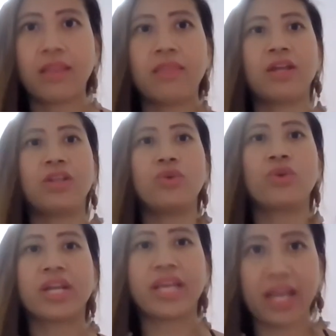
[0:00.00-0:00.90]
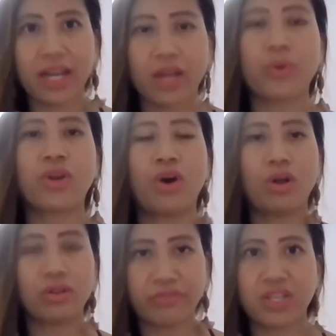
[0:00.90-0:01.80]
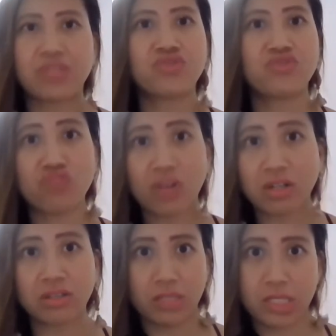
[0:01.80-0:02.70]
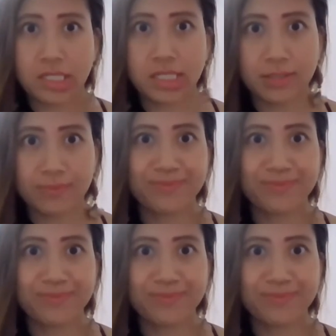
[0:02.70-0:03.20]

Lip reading: that you're getting with all of these struggles?